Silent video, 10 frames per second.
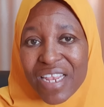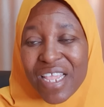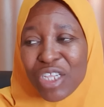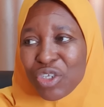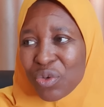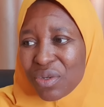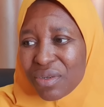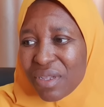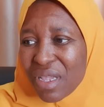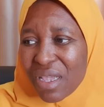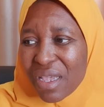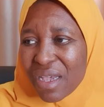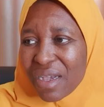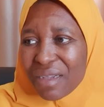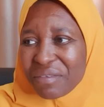a nation.
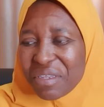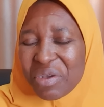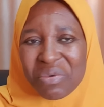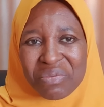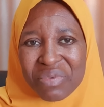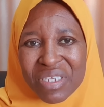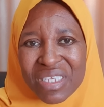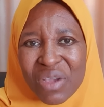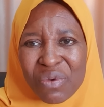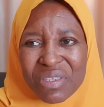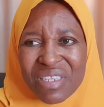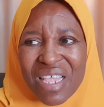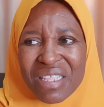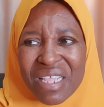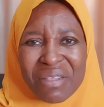Uh, so they will
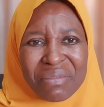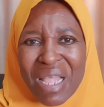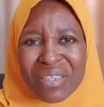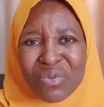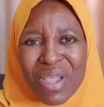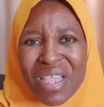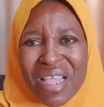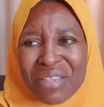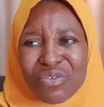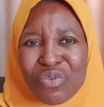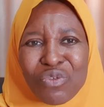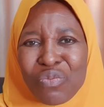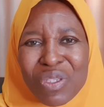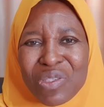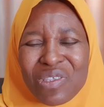say th that's why he has room
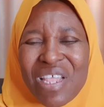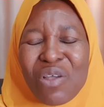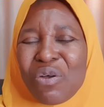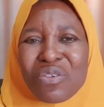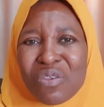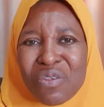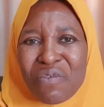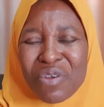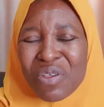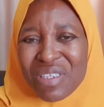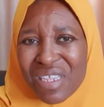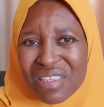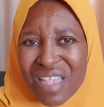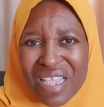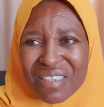to be saying all sorts of
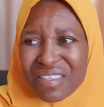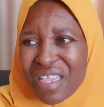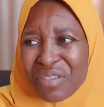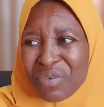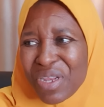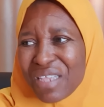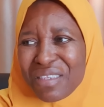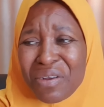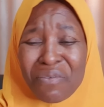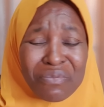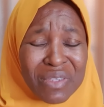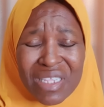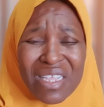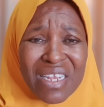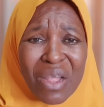nonsense that he's saying to the of
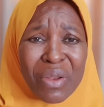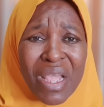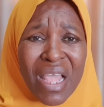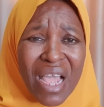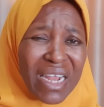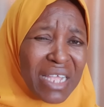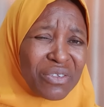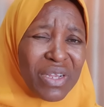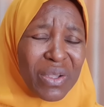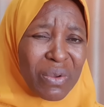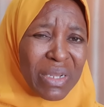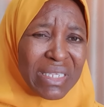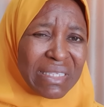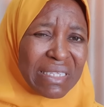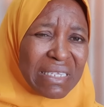sitting down and actually
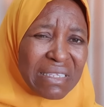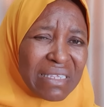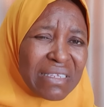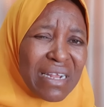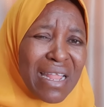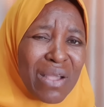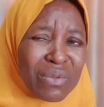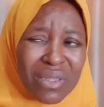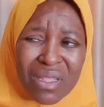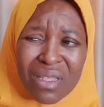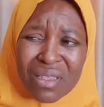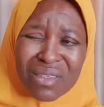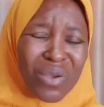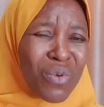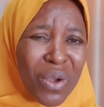calling citizens clowns.
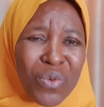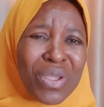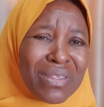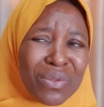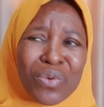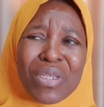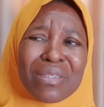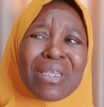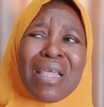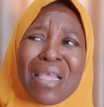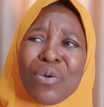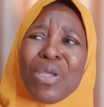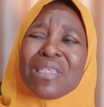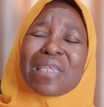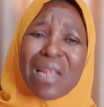Someone who is who is who
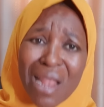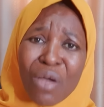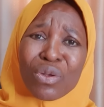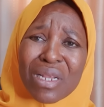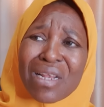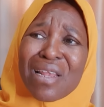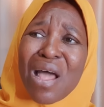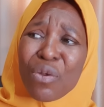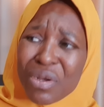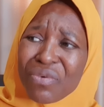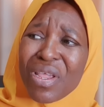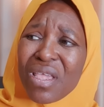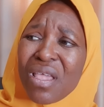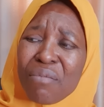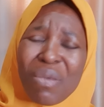is clown
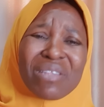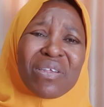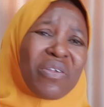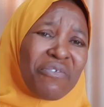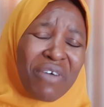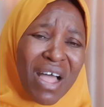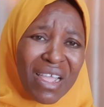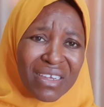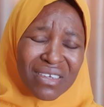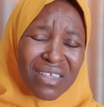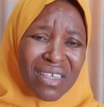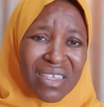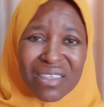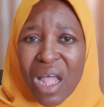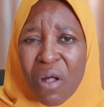clownery personified
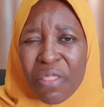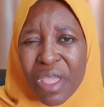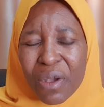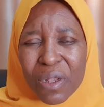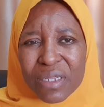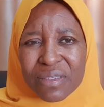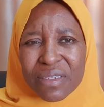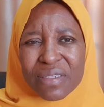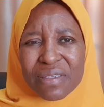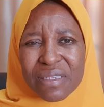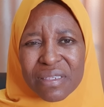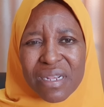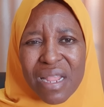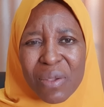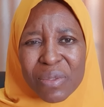is out there calling citizens
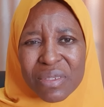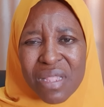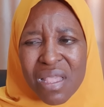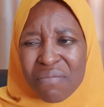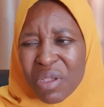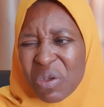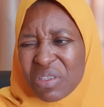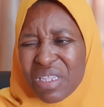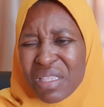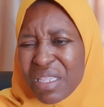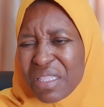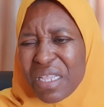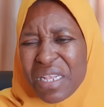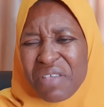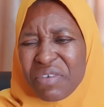clowns because they,
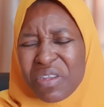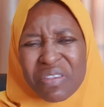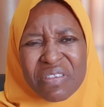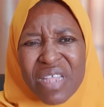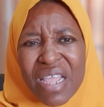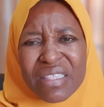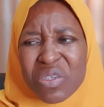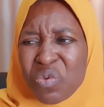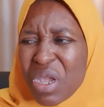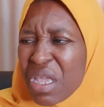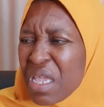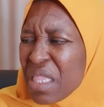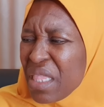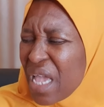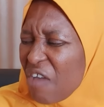they live in a society where
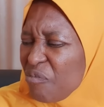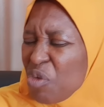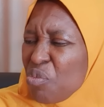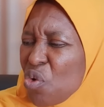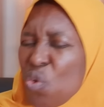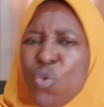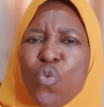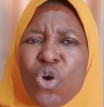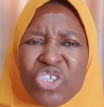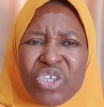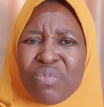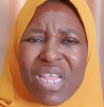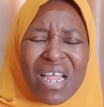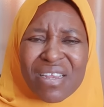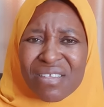they have people who worship
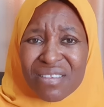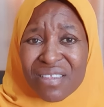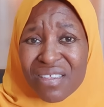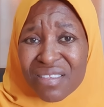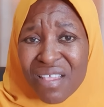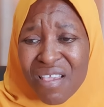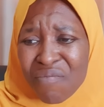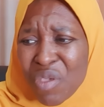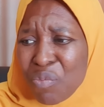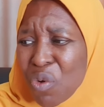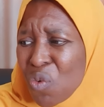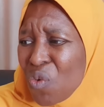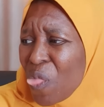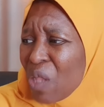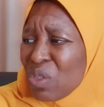their nonsense, people
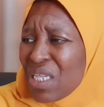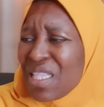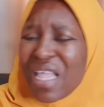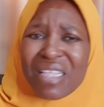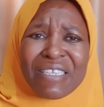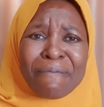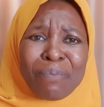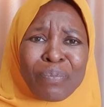who think that